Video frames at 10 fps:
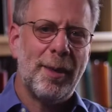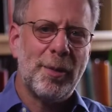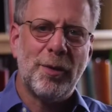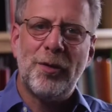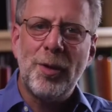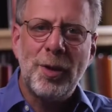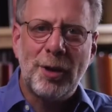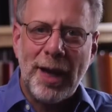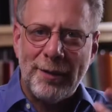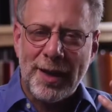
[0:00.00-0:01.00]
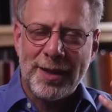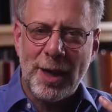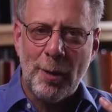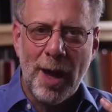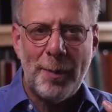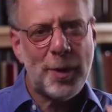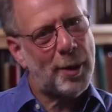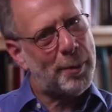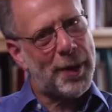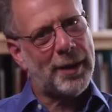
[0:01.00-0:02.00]
your food cravings go up,
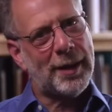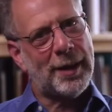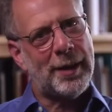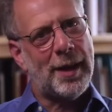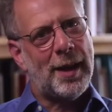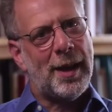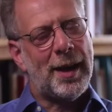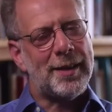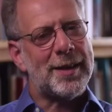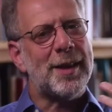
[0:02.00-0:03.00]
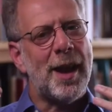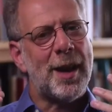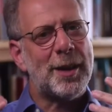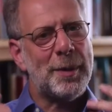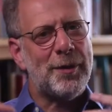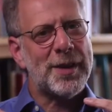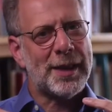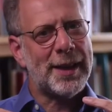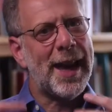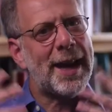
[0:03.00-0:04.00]
your ability and desire to be
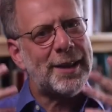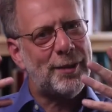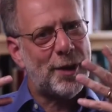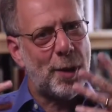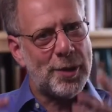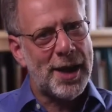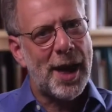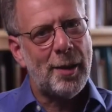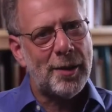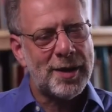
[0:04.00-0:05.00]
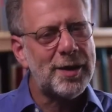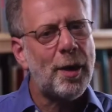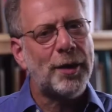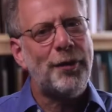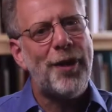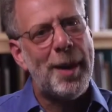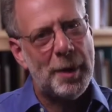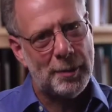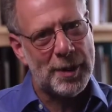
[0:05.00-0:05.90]
physically active go down. This is called a famine